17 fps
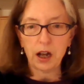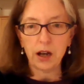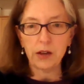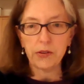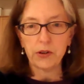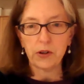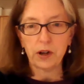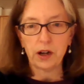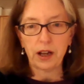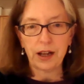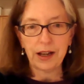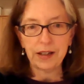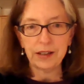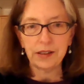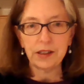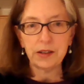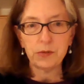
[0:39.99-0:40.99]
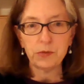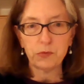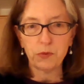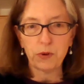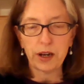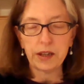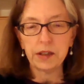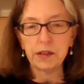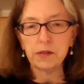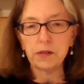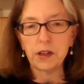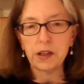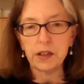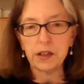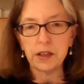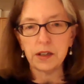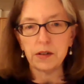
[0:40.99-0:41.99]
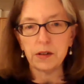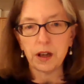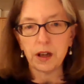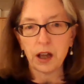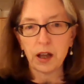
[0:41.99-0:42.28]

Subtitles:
other highly regulated,